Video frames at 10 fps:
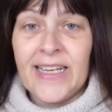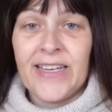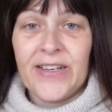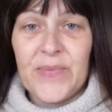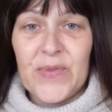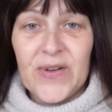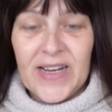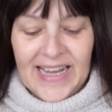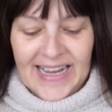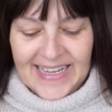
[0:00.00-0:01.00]
Good
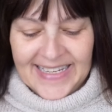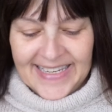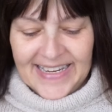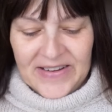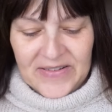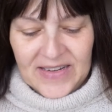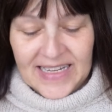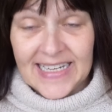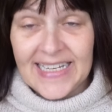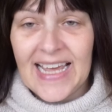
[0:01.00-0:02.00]
morning. So
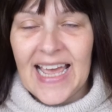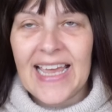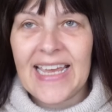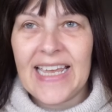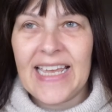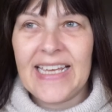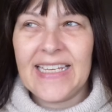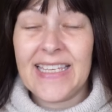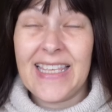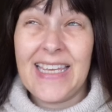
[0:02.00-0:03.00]
today
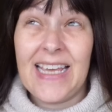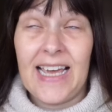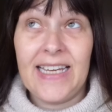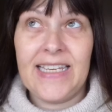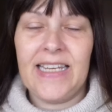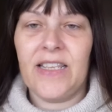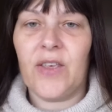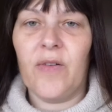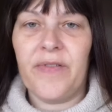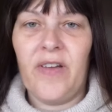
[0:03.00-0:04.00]
is the
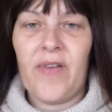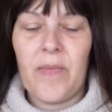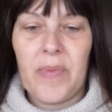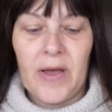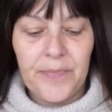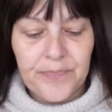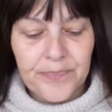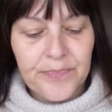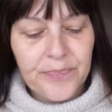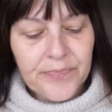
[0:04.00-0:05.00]
18th of November
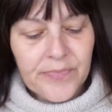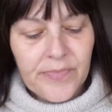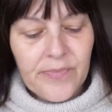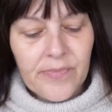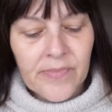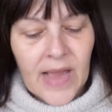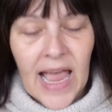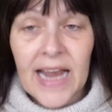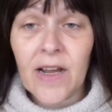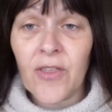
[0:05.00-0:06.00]

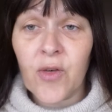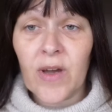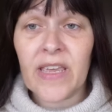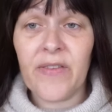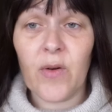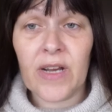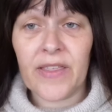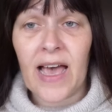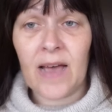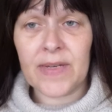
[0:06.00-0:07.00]
and I thought I'd give you
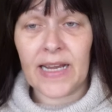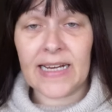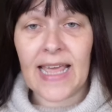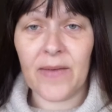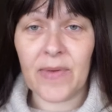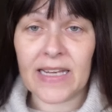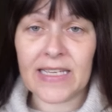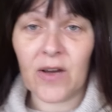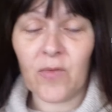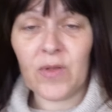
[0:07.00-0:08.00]
another update on how I'm
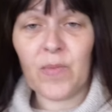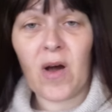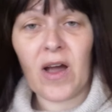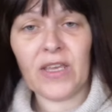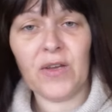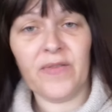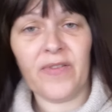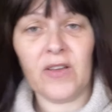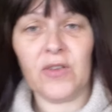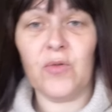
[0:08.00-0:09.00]
getting on with my
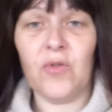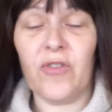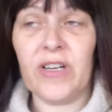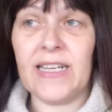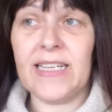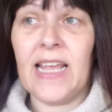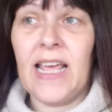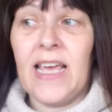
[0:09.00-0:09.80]
universal credit